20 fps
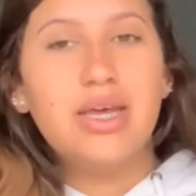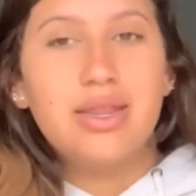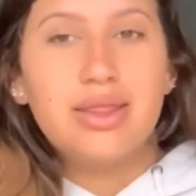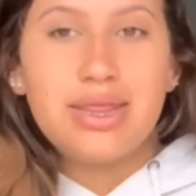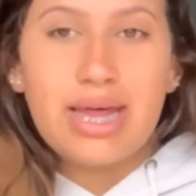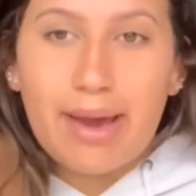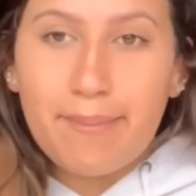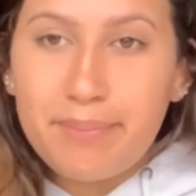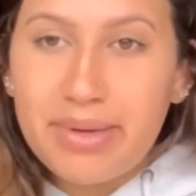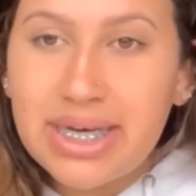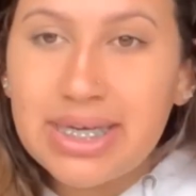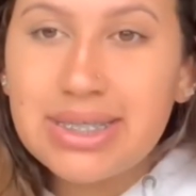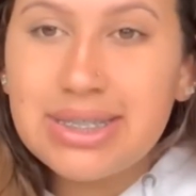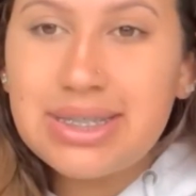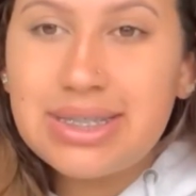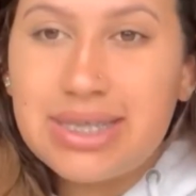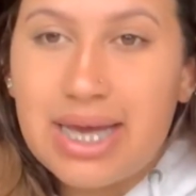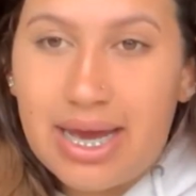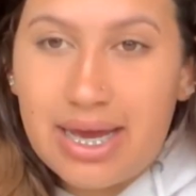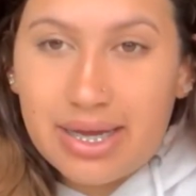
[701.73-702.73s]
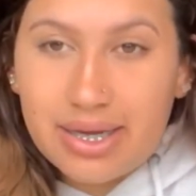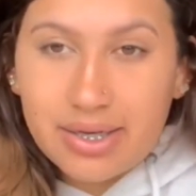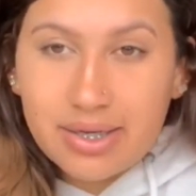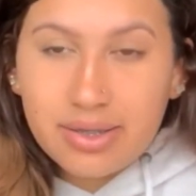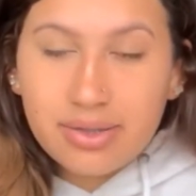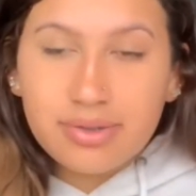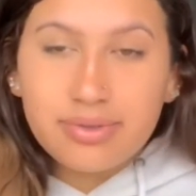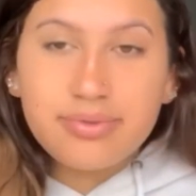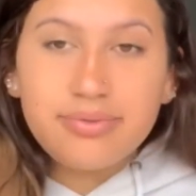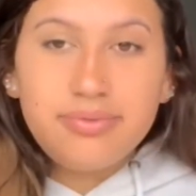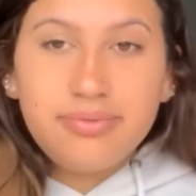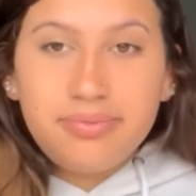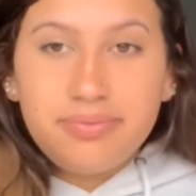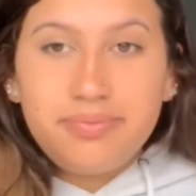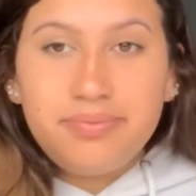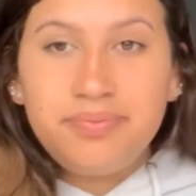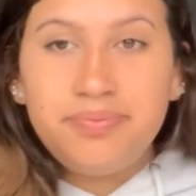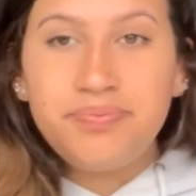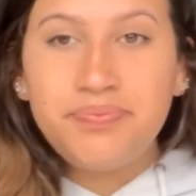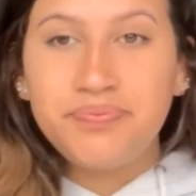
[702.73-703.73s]
That being said,
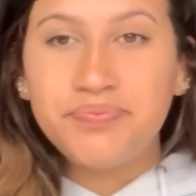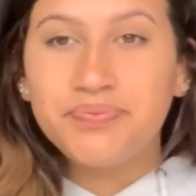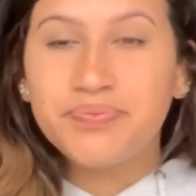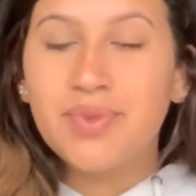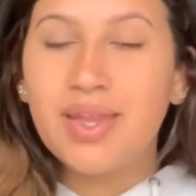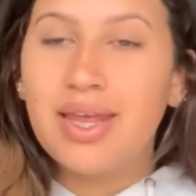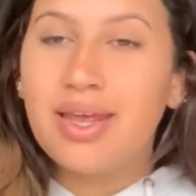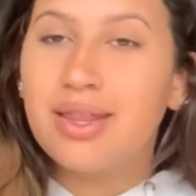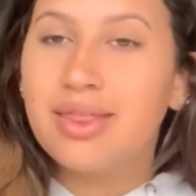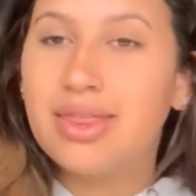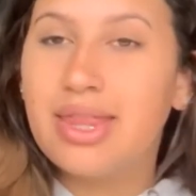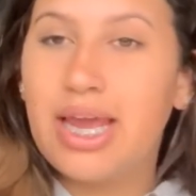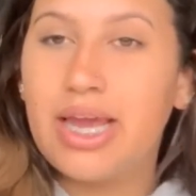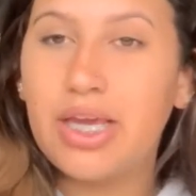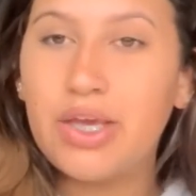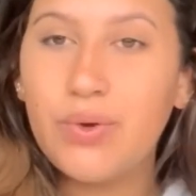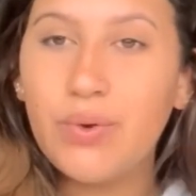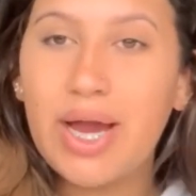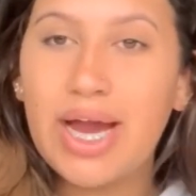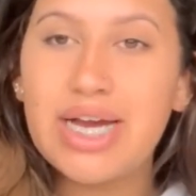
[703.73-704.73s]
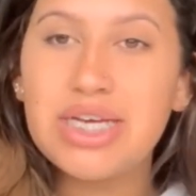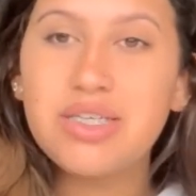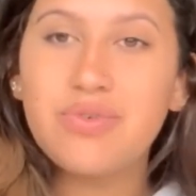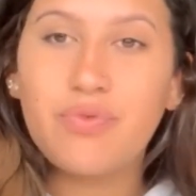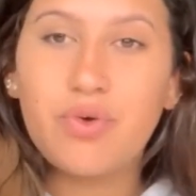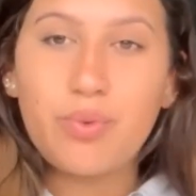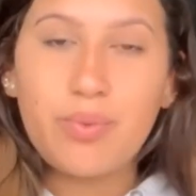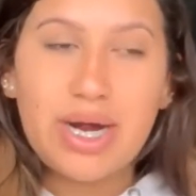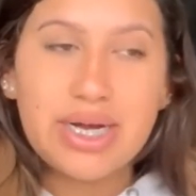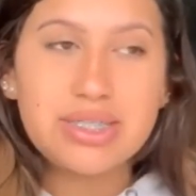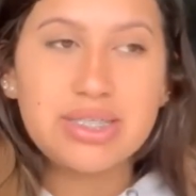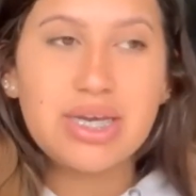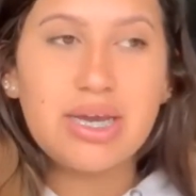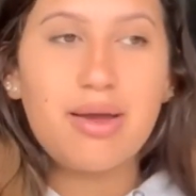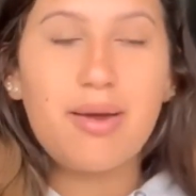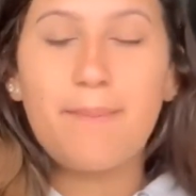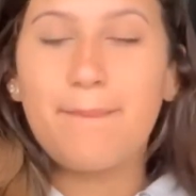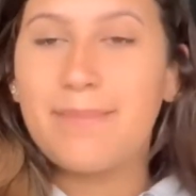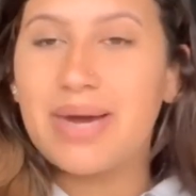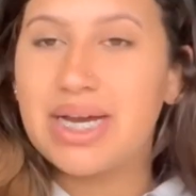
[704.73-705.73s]
thank you guys for watching
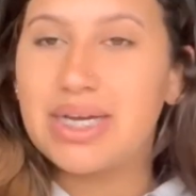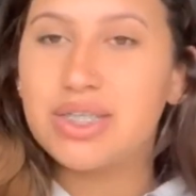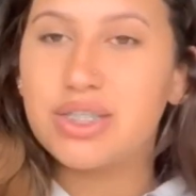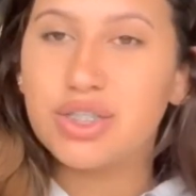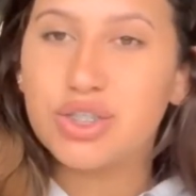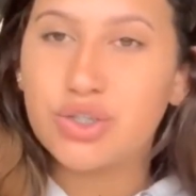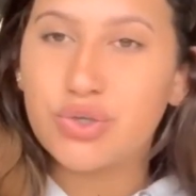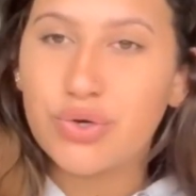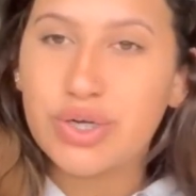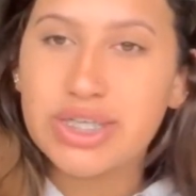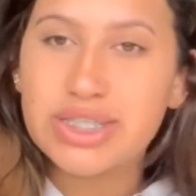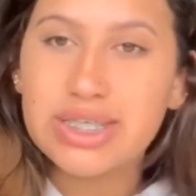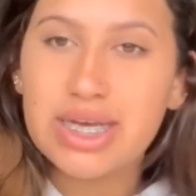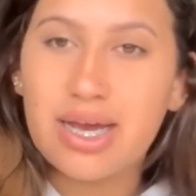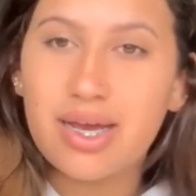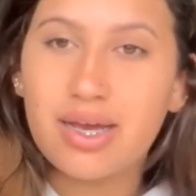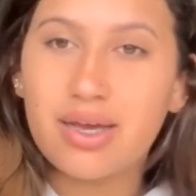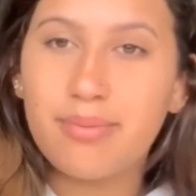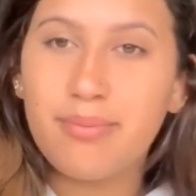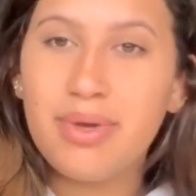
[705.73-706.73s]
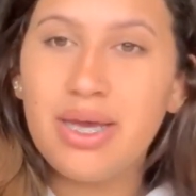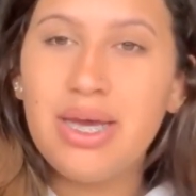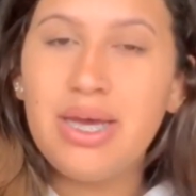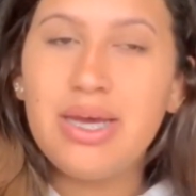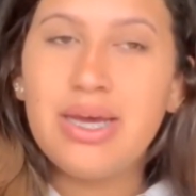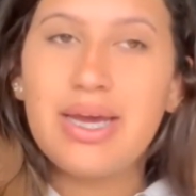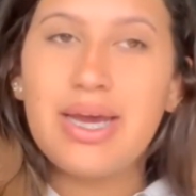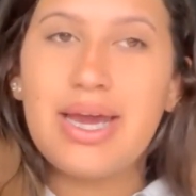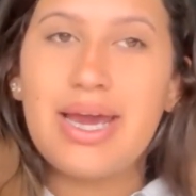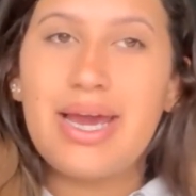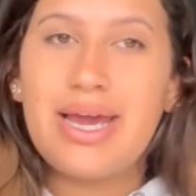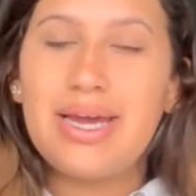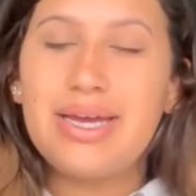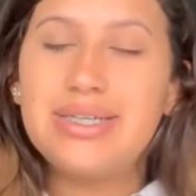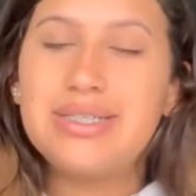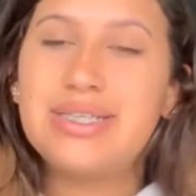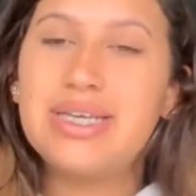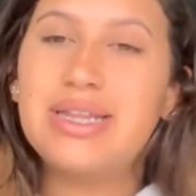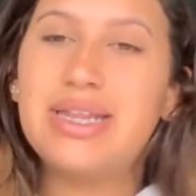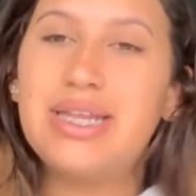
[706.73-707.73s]
my story time.
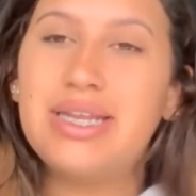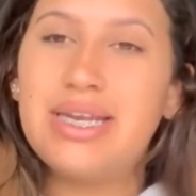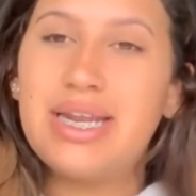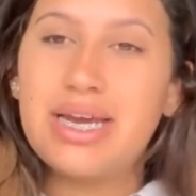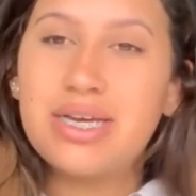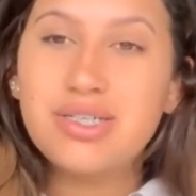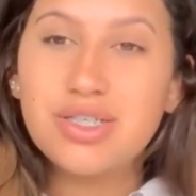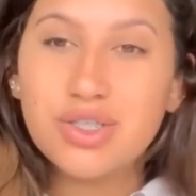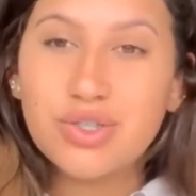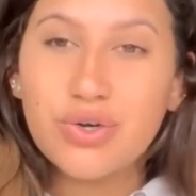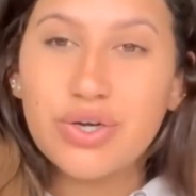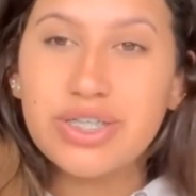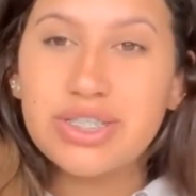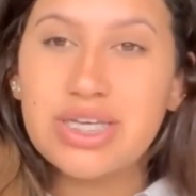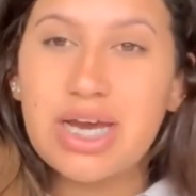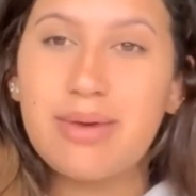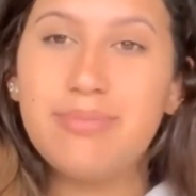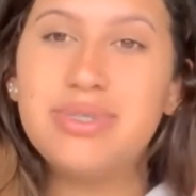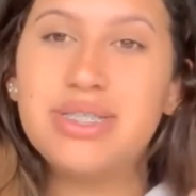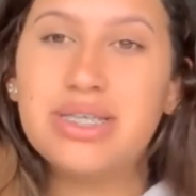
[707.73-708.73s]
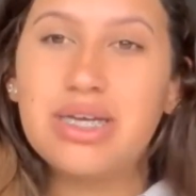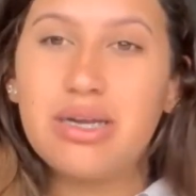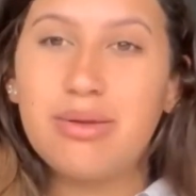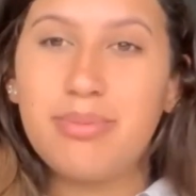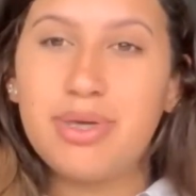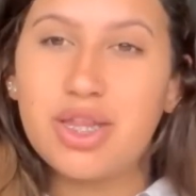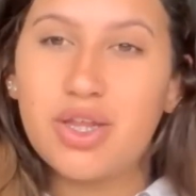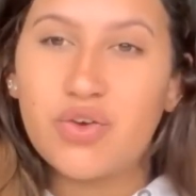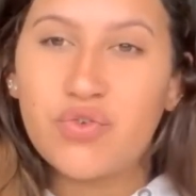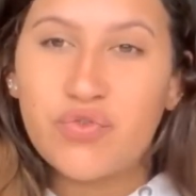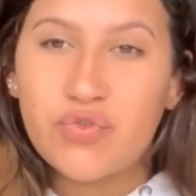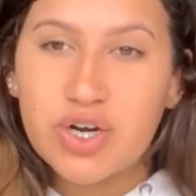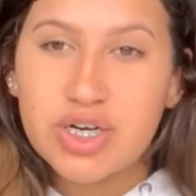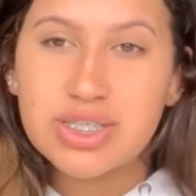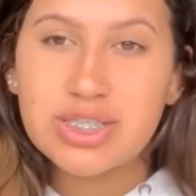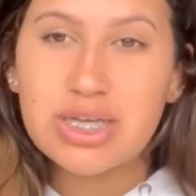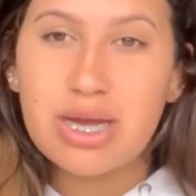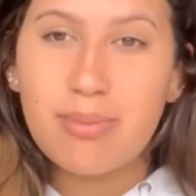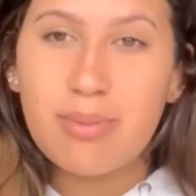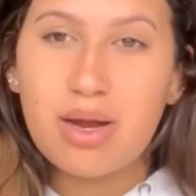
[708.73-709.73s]
And the next story time is going to be the
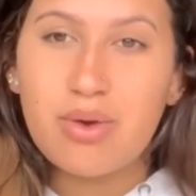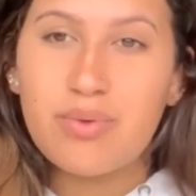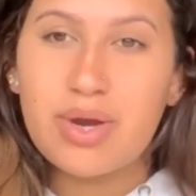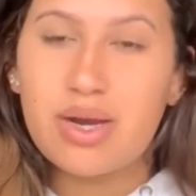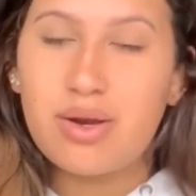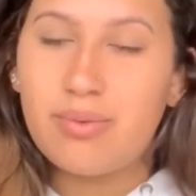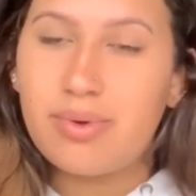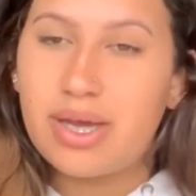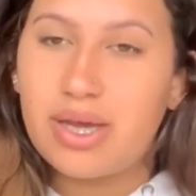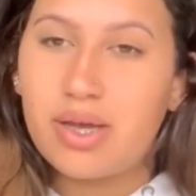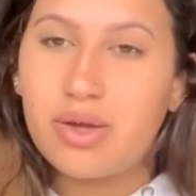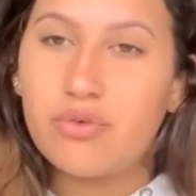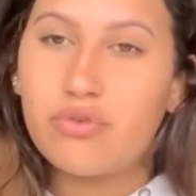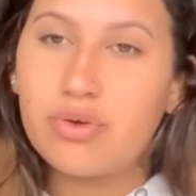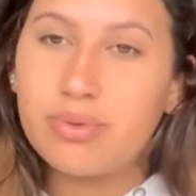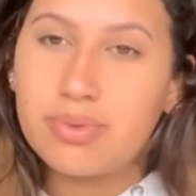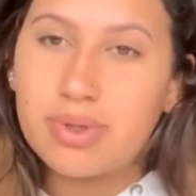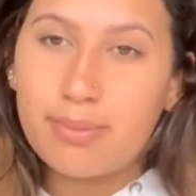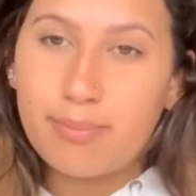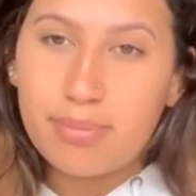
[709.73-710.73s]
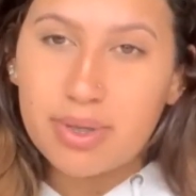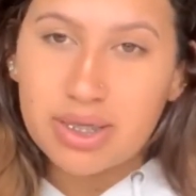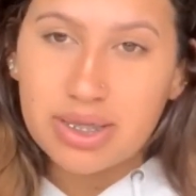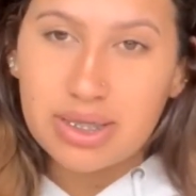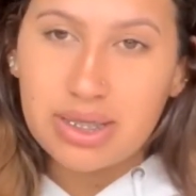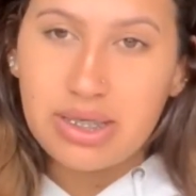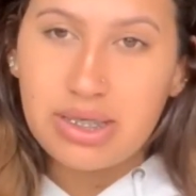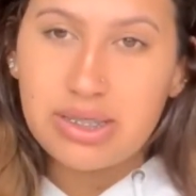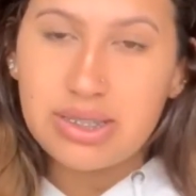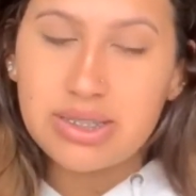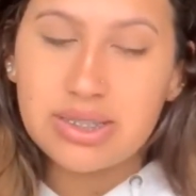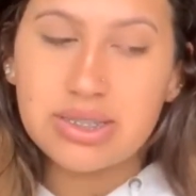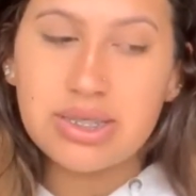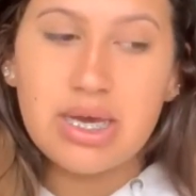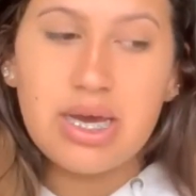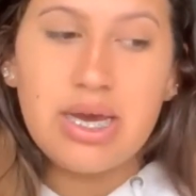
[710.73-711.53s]
first time I ran away from the police.